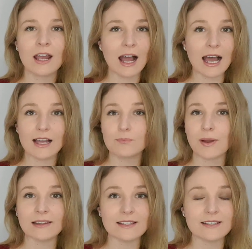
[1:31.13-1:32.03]
are
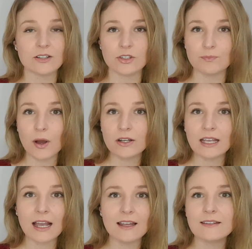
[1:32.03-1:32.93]
by listening to
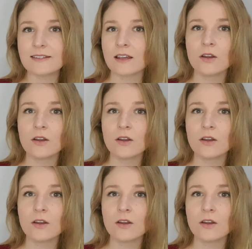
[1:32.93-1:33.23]
podcasts,